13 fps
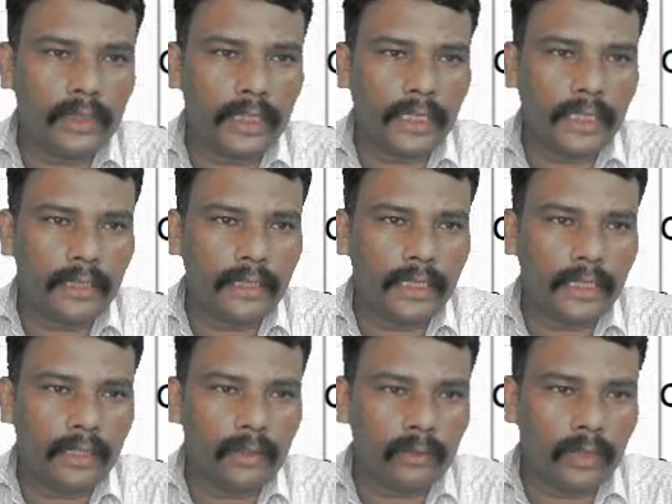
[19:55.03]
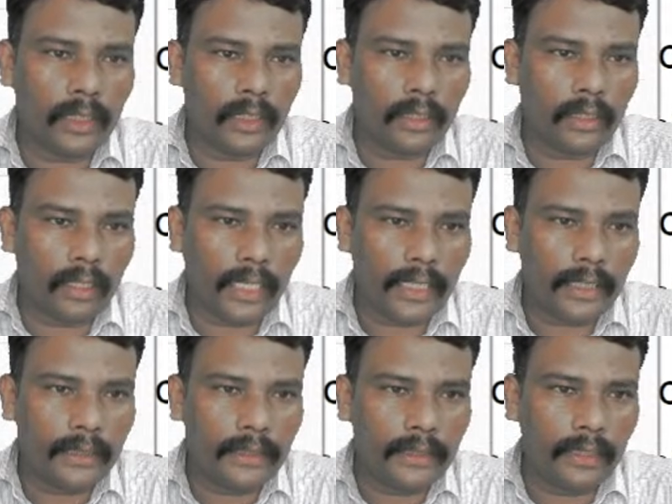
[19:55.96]
anything to
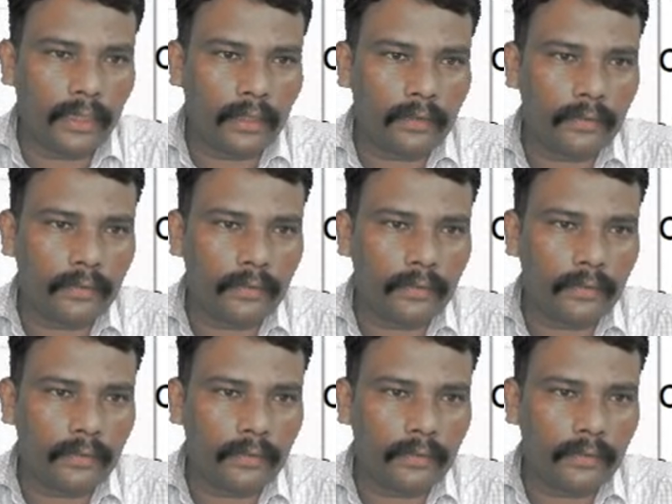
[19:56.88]
underline here